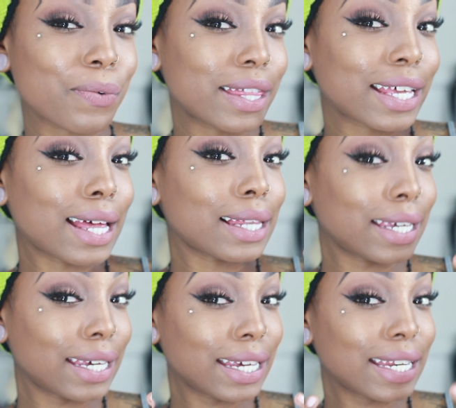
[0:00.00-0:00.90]
with
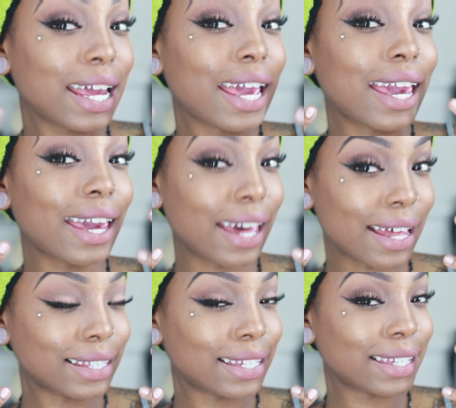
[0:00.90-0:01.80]
clean
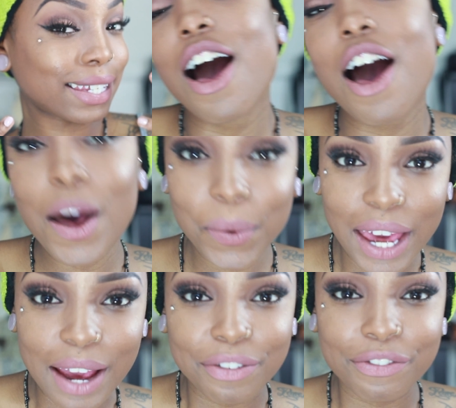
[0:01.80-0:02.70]
hands.
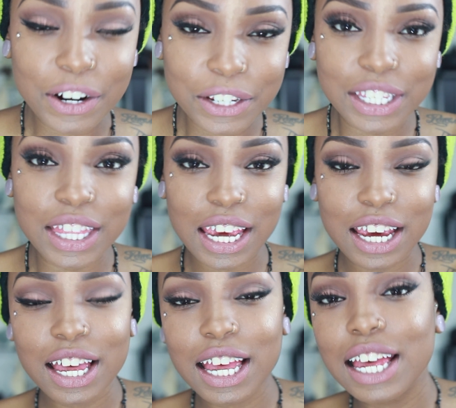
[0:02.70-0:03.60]
Okay, first
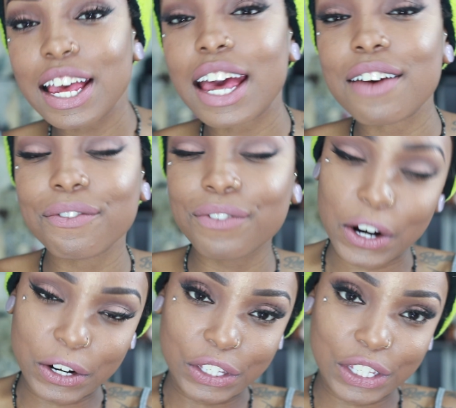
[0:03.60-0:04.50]
thing
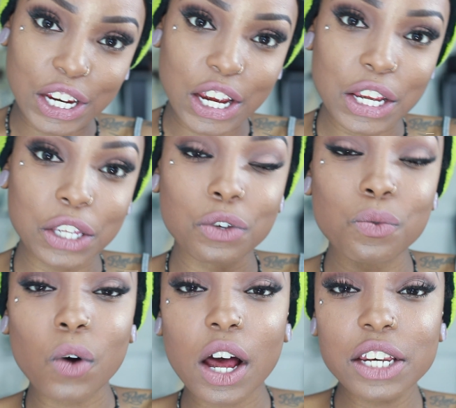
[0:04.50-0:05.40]
first, you
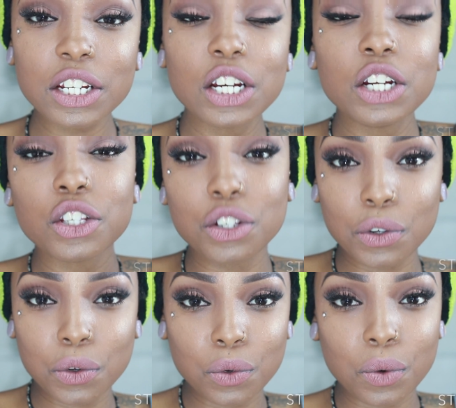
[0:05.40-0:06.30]
want
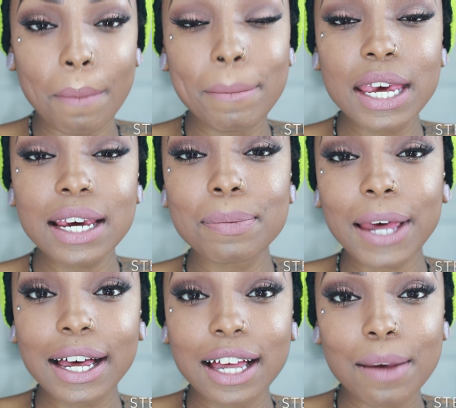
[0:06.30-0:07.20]
to pick
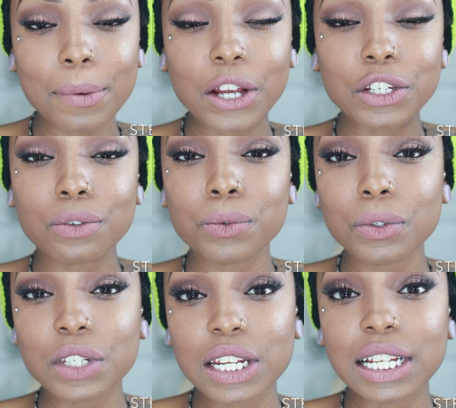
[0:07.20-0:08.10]
back up on your
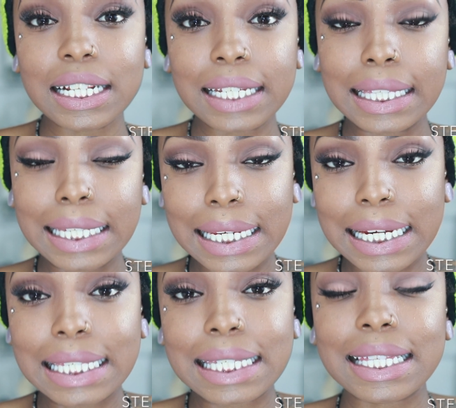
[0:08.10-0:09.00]
routine
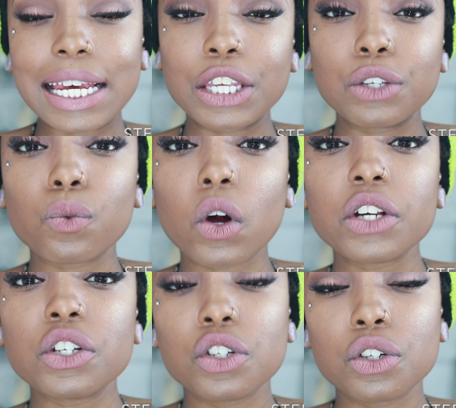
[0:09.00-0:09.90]
cleanliness. Like, you
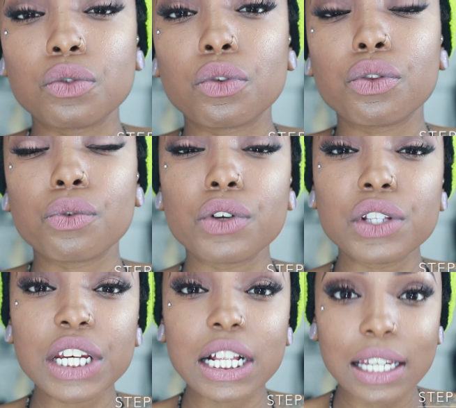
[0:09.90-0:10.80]
want to
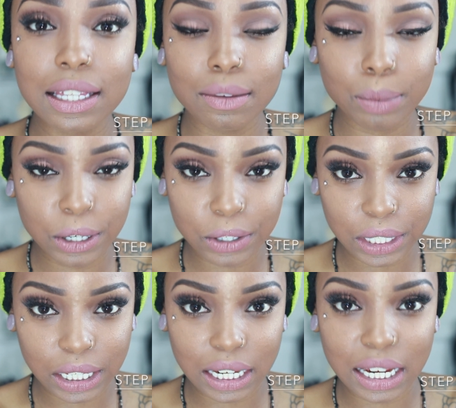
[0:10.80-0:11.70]
thoroughly clean the
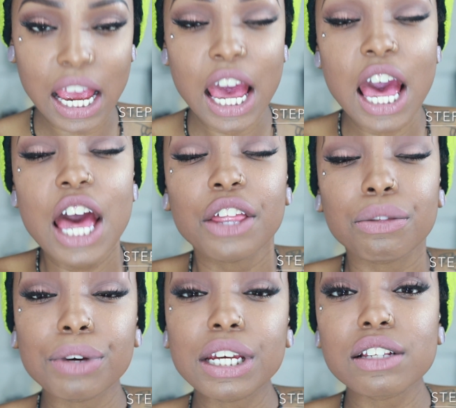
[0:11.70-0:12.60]
piercing
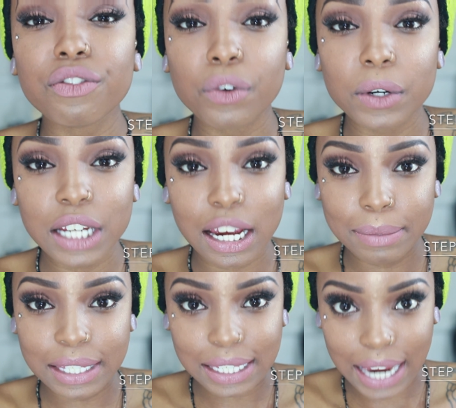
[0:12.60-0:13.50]
3 to 4
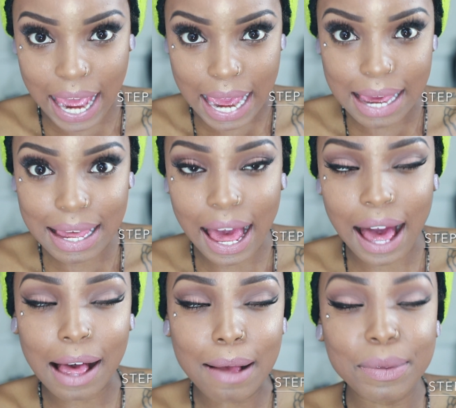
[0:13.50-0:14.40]
times a day,
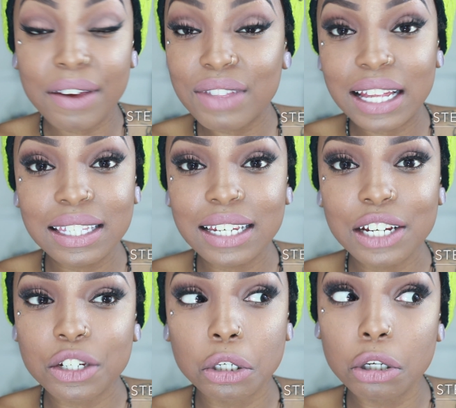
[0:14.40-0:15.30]
if that's
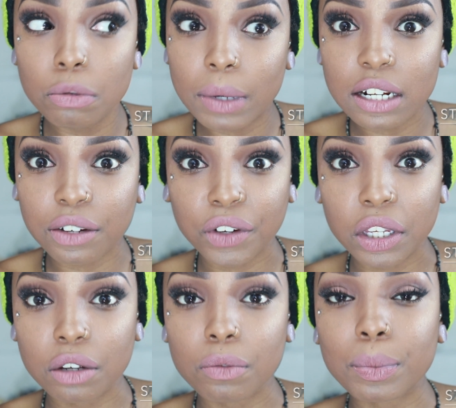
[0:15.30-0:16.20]
not too much for
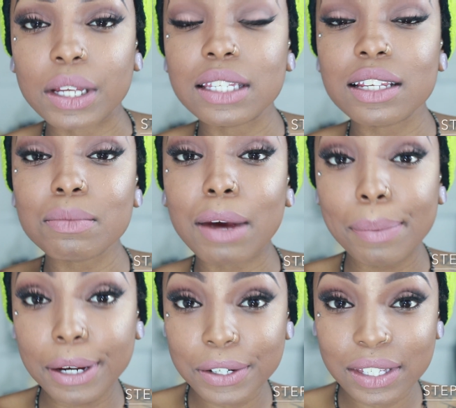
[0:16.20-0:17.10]
you. But since my
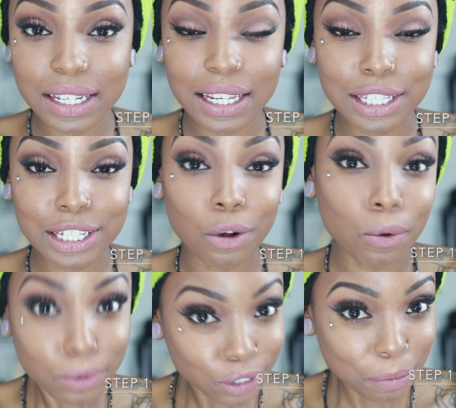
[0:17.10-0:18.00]
piercing is an
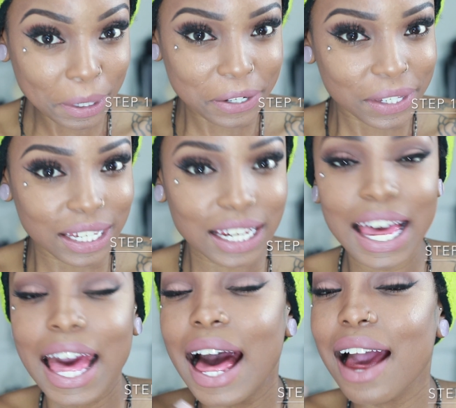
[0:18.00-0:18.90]
older
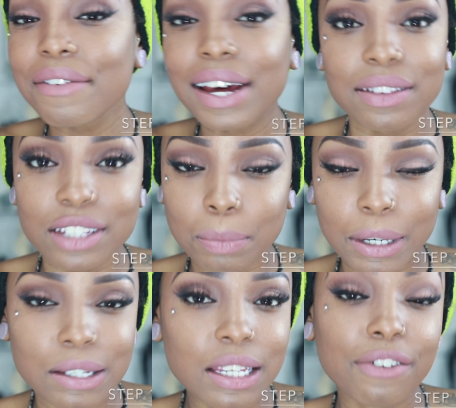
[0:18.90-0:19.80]
piercing, I've had this
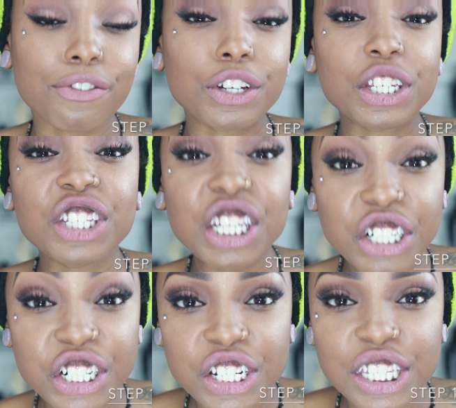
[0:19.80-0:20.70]
piercing for
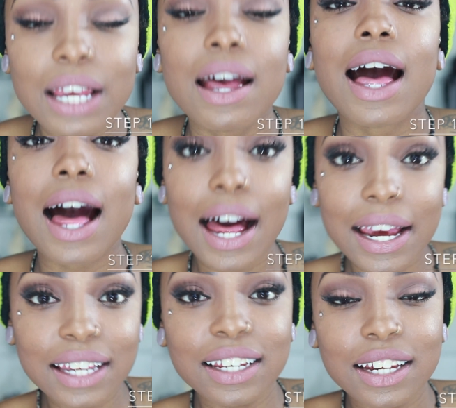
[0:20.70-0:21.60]
years,
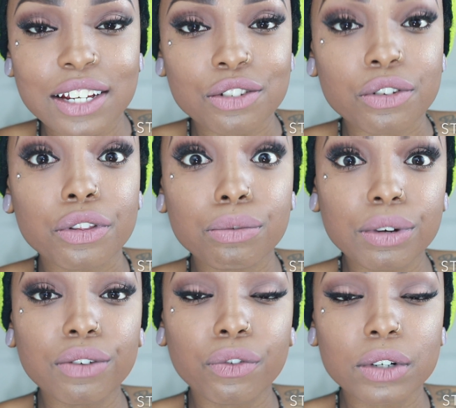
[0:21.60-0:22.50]
I can handle
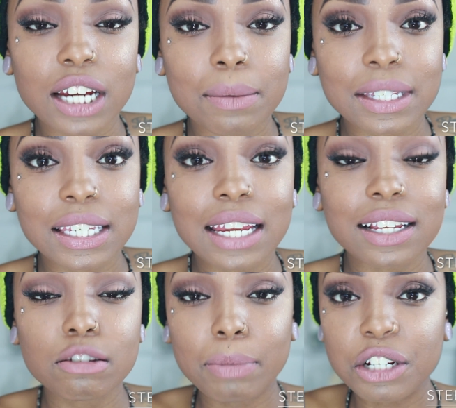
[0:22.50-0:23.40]
3 to 4 times a day, and
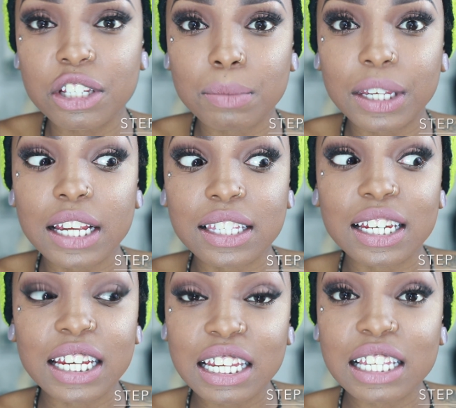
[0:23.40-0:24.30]
especially because
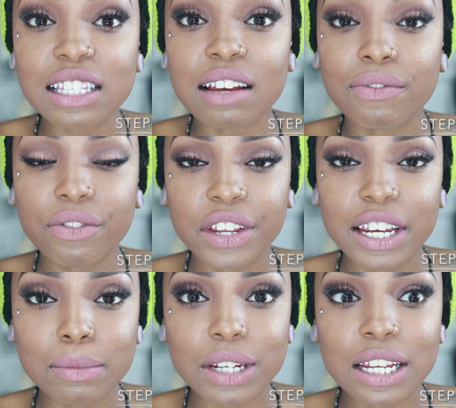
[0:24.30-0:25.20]
it is
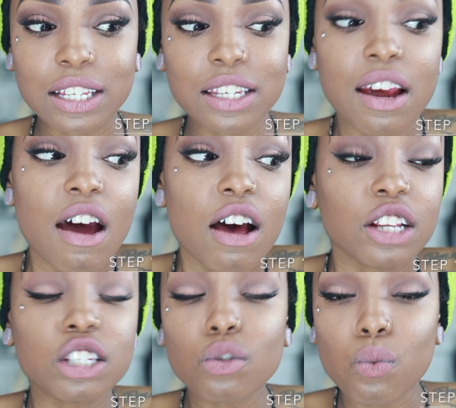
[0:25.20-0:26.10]
inflamed, it's
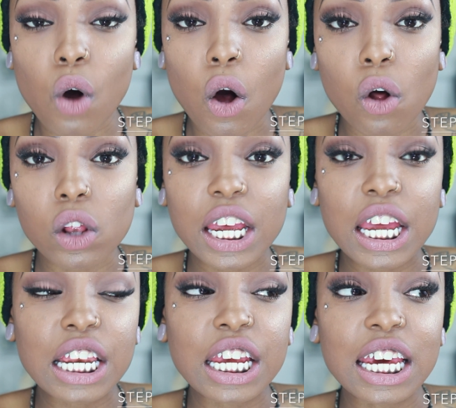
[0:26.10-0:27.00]

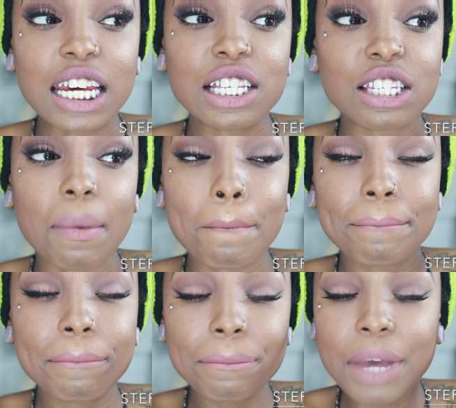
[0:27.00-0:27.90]
swollen, it's
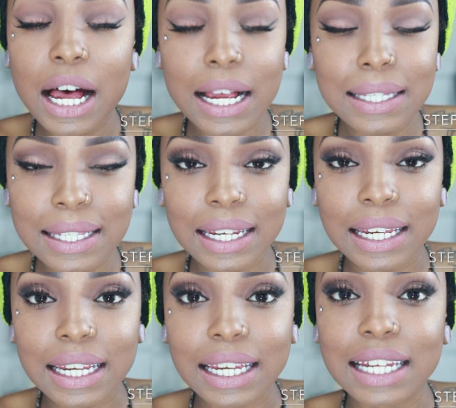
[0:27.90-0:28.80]

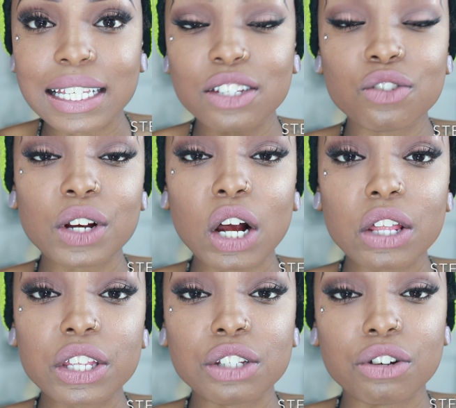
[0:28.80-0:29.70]
pussing, it's doing
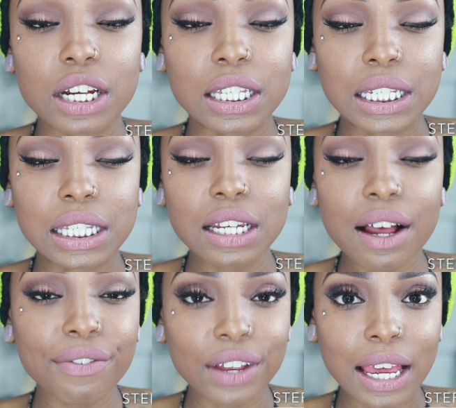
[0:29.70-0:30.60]
all this crazy
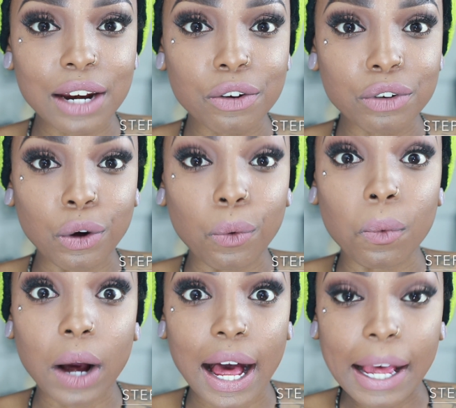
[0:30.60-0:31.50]
stuff, and I don't know
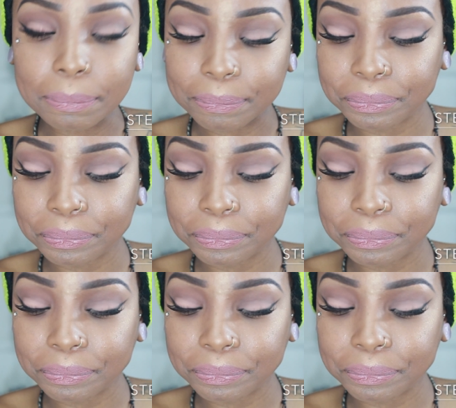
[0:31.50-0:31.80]
why.